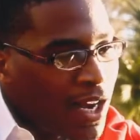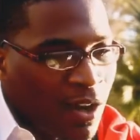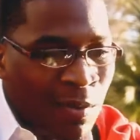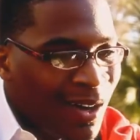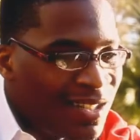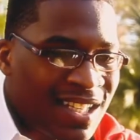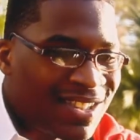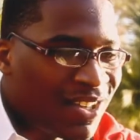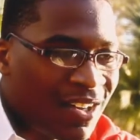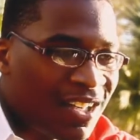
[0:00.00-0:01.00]
the, and, the, word
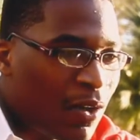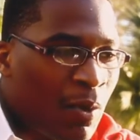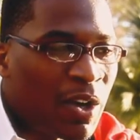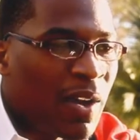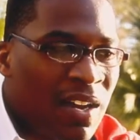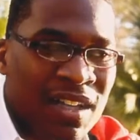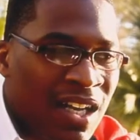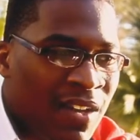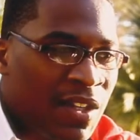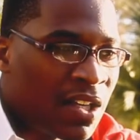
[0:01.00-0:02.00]
says, you know, you know, what greater
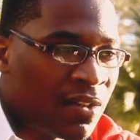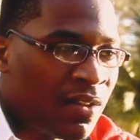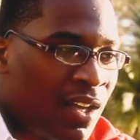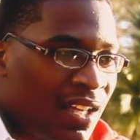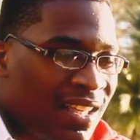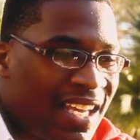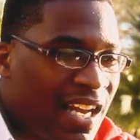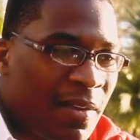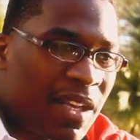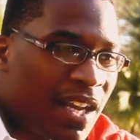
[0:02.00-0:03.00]
love, you know,
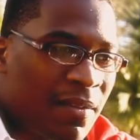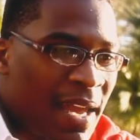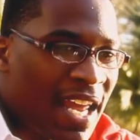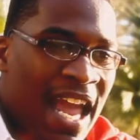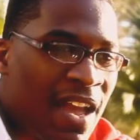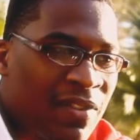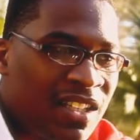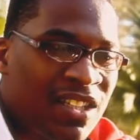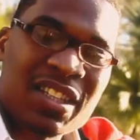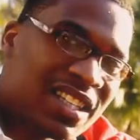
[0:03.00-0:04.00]
can a, can a man have
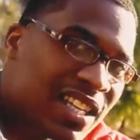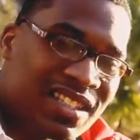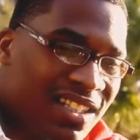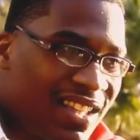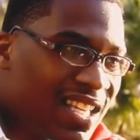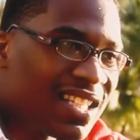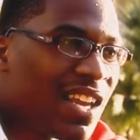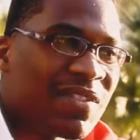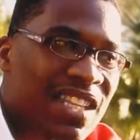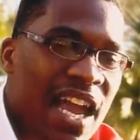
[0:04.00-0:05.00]
than to, get to, than to
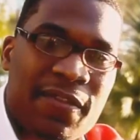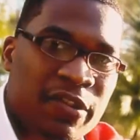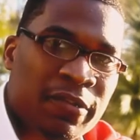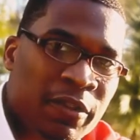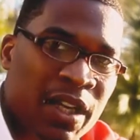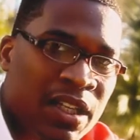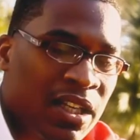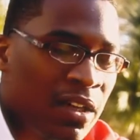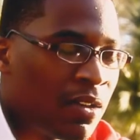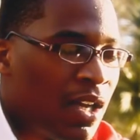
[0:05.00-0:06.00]
give his life for a friend,
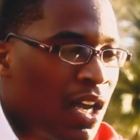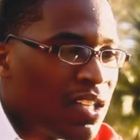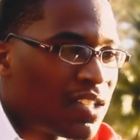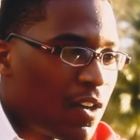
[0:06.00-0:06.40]
you know.